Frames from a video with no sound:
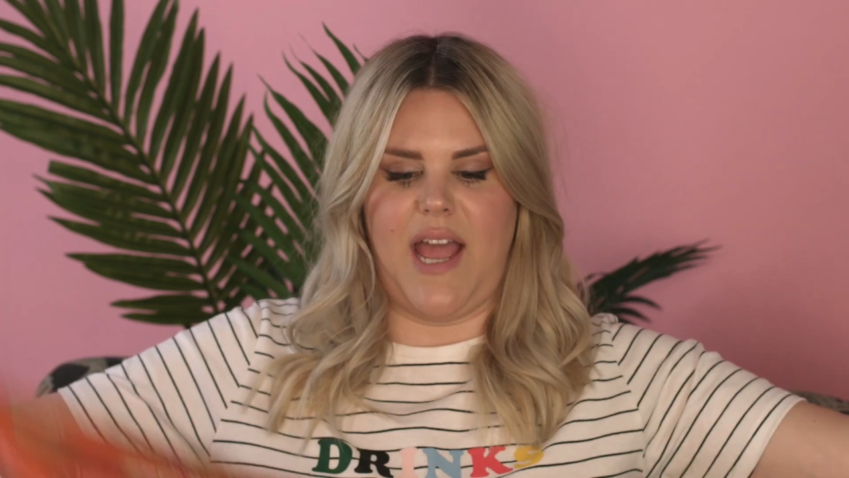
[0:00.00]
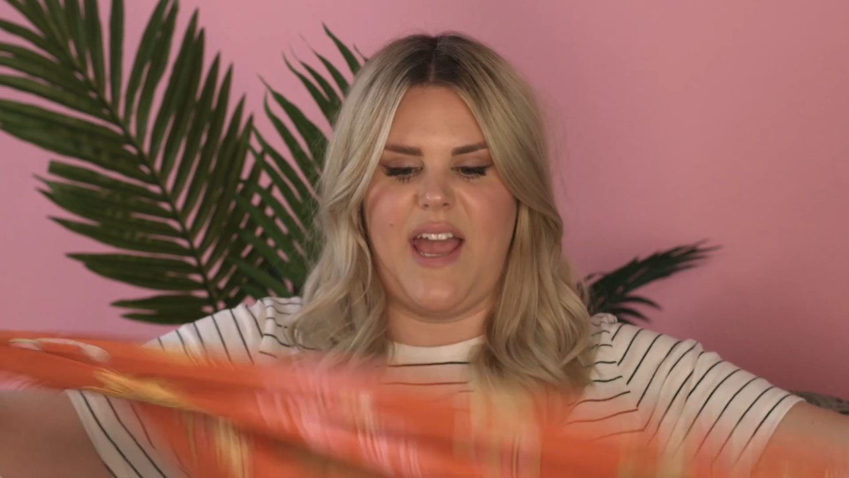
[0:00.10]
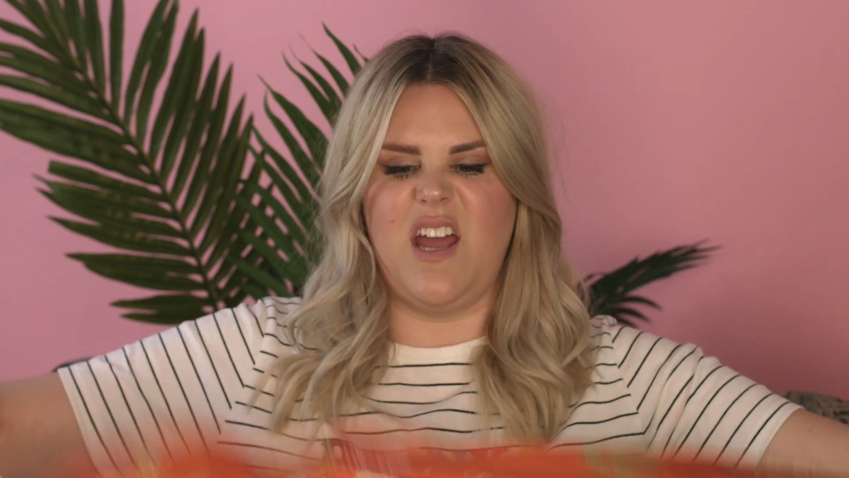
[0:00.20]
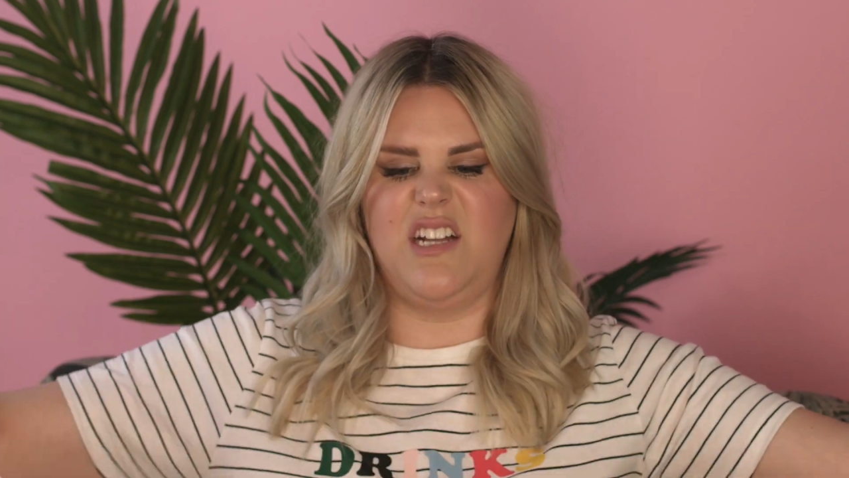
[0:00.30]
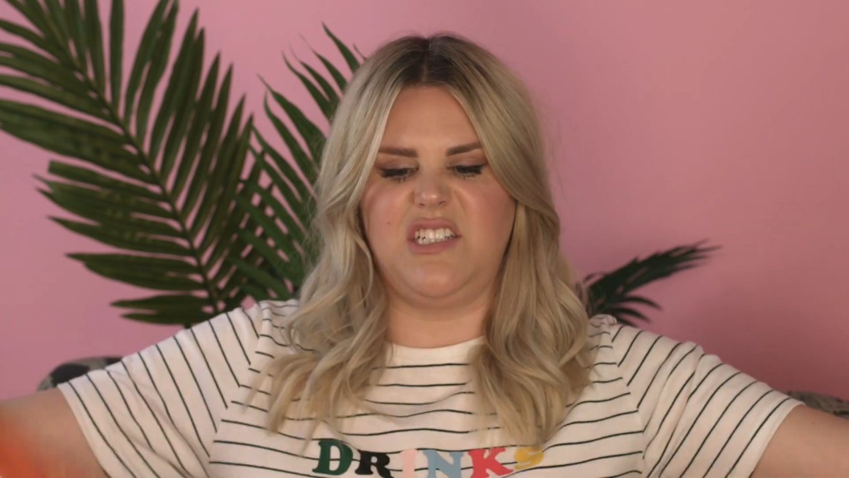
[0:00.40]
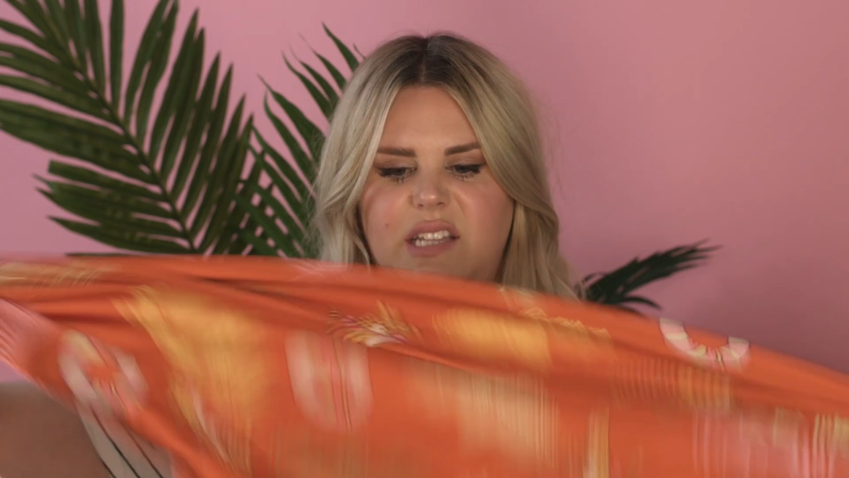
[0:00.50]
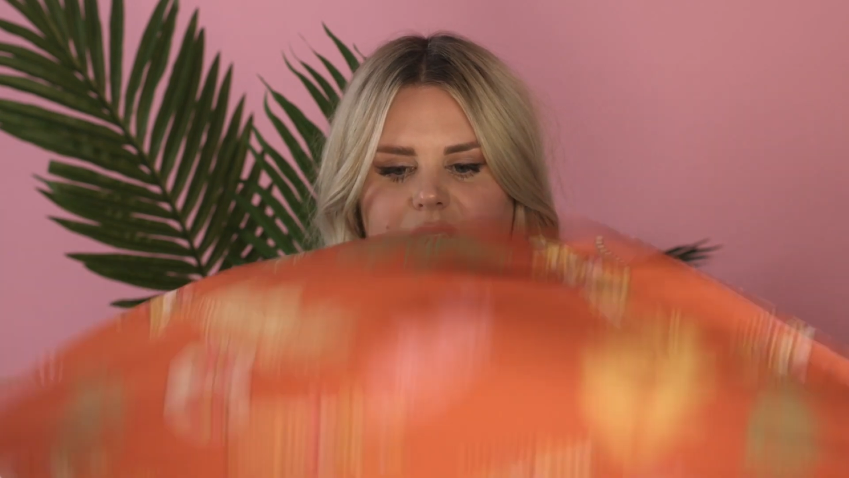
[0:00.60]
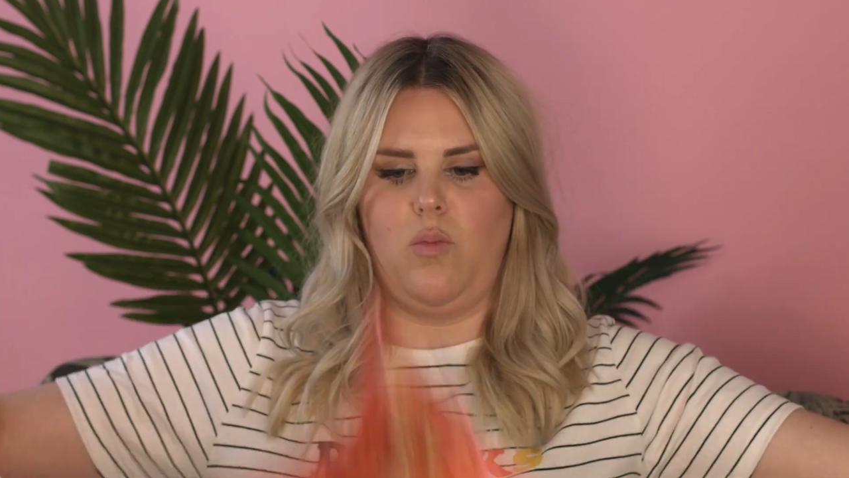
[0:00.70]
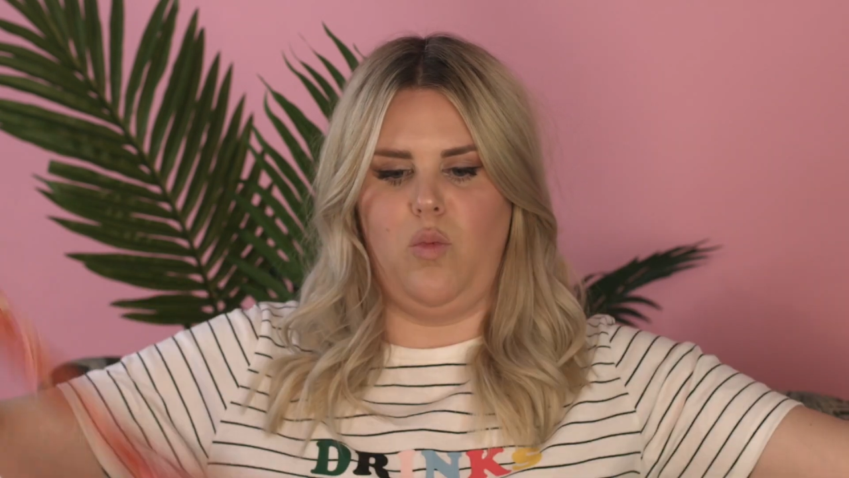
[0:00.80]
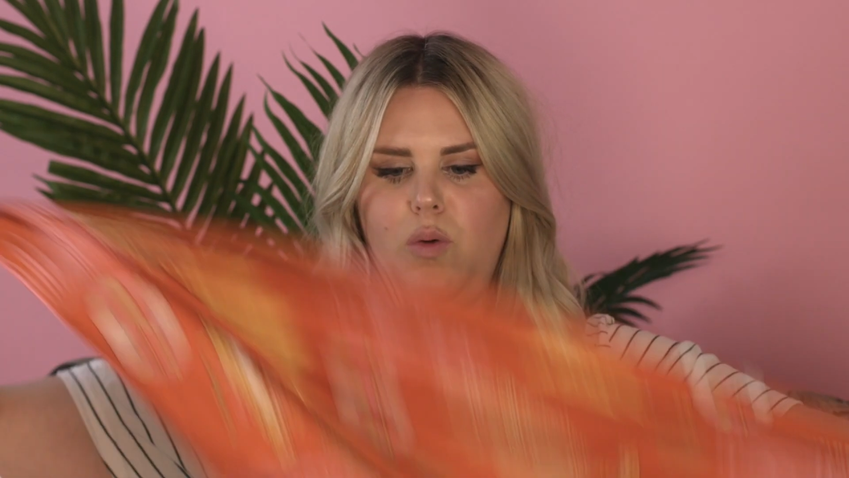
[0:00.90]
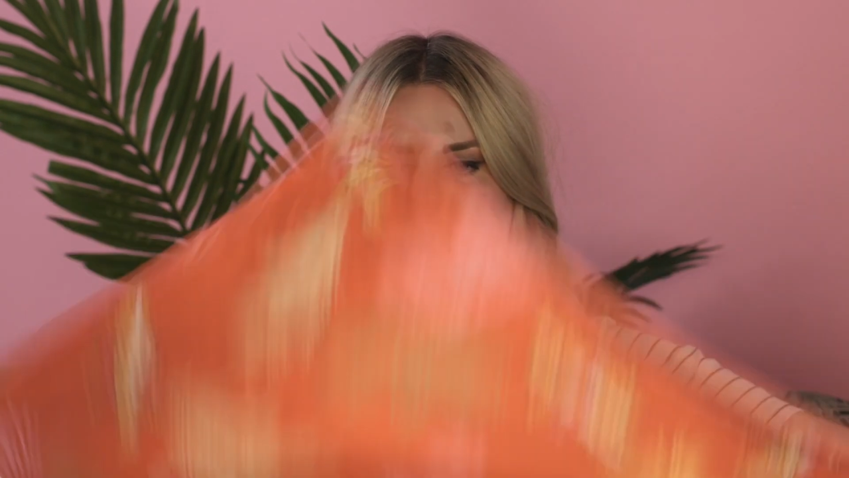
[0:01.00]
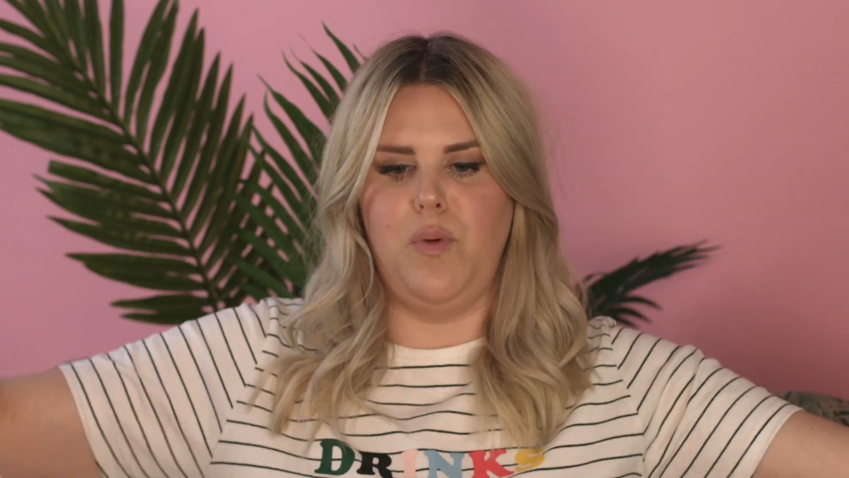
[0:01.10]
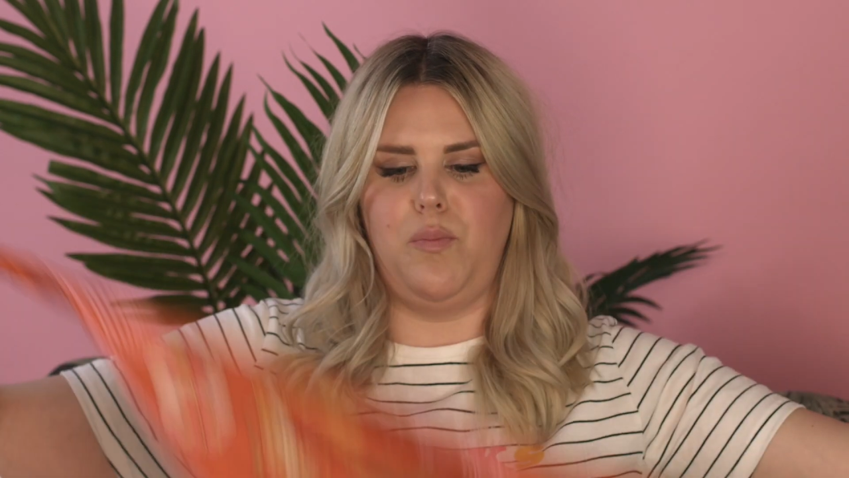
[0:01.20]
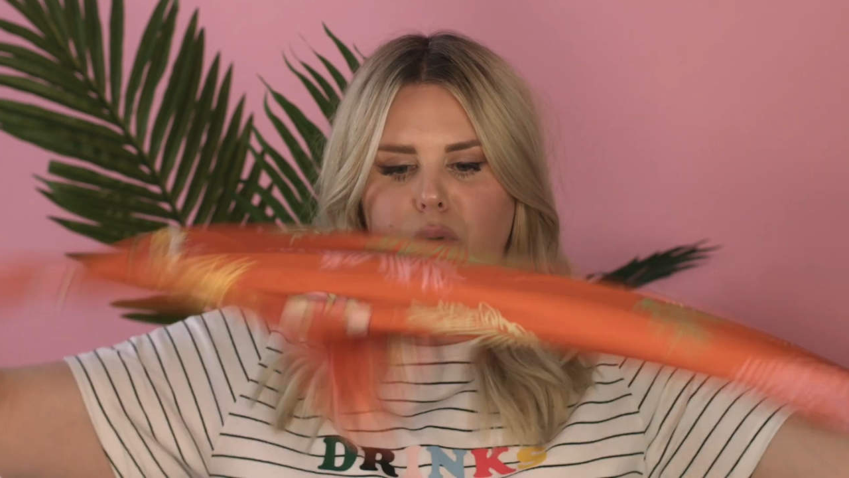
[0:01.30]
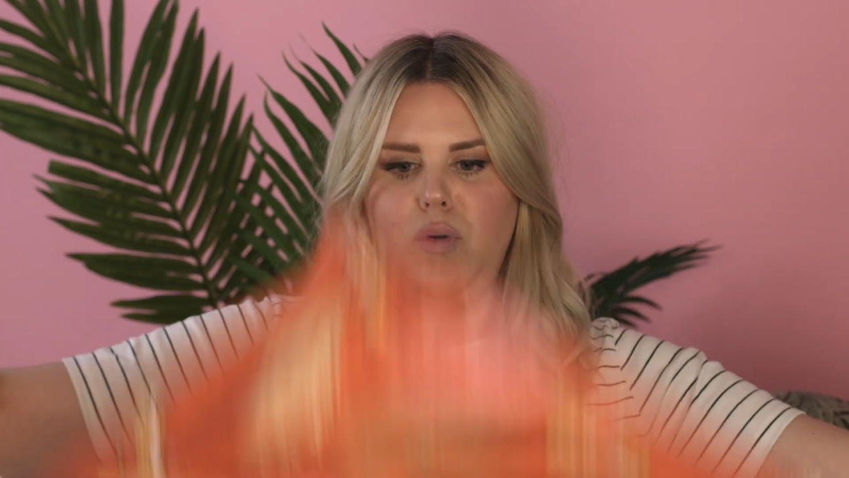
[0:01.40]
I kind of just like whoop,
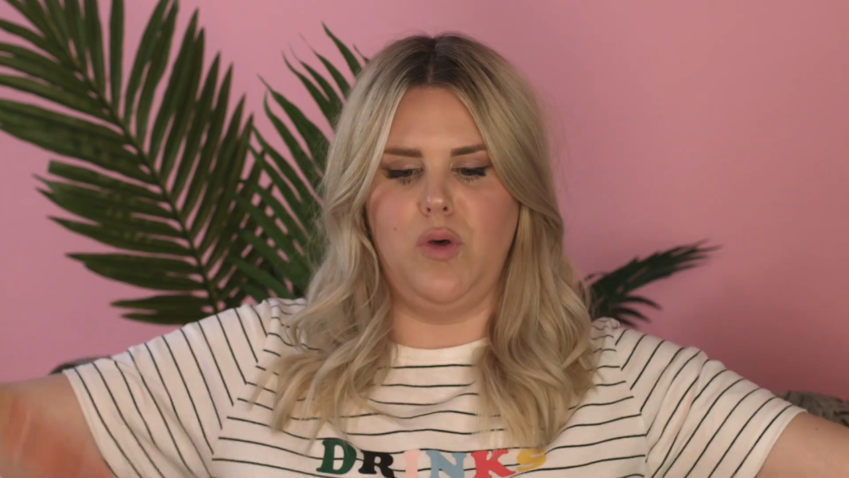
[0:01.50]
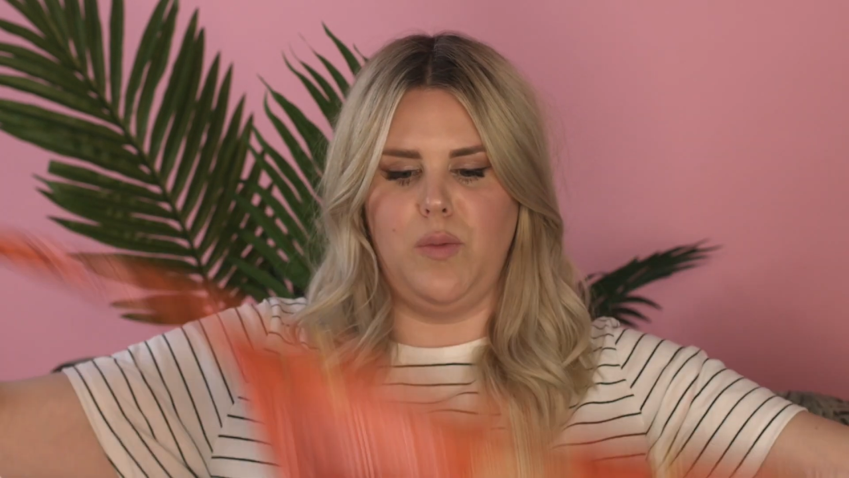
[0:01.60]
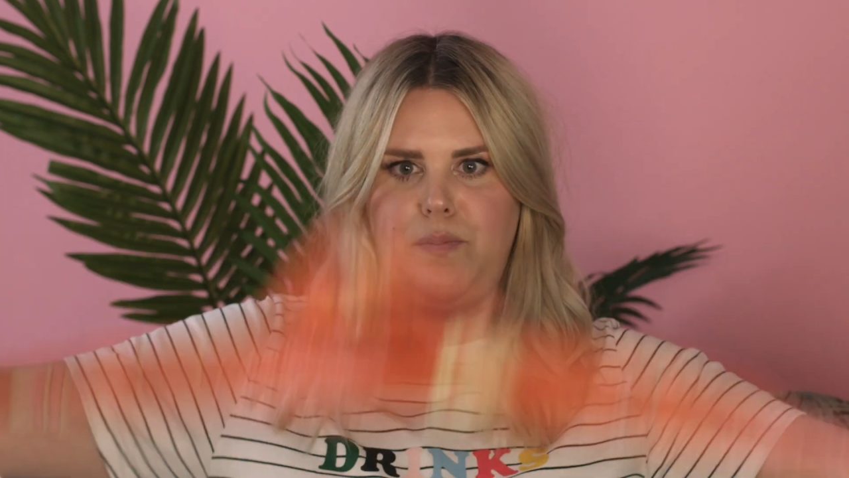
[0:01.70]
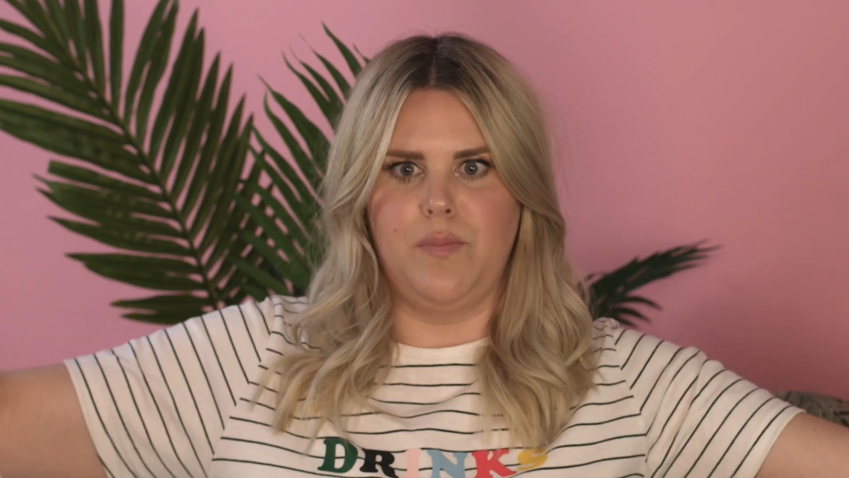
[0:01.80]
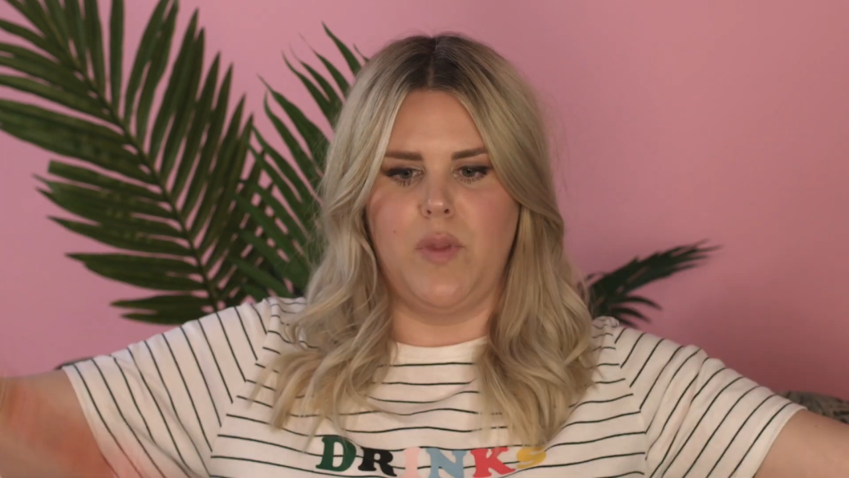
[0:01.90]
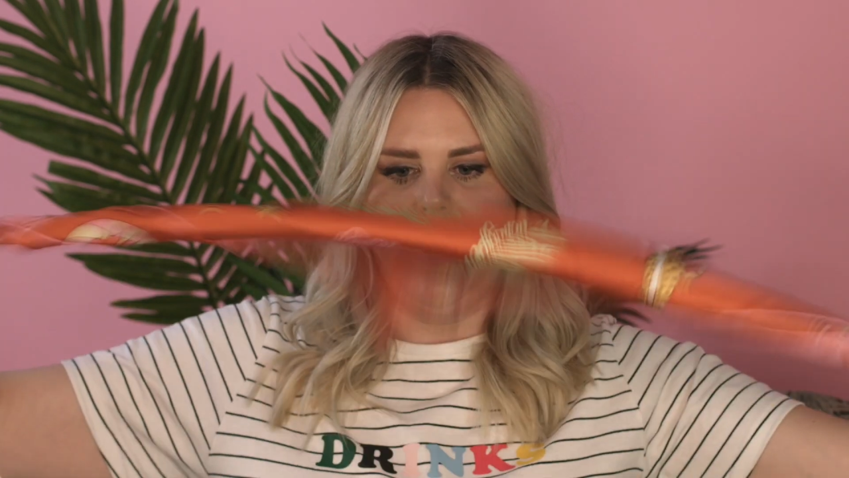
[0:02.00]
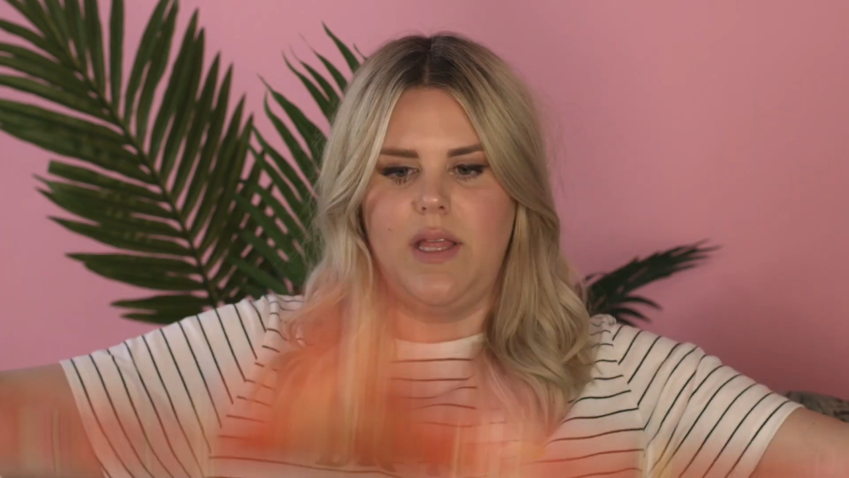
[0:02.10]
whoop, whoop,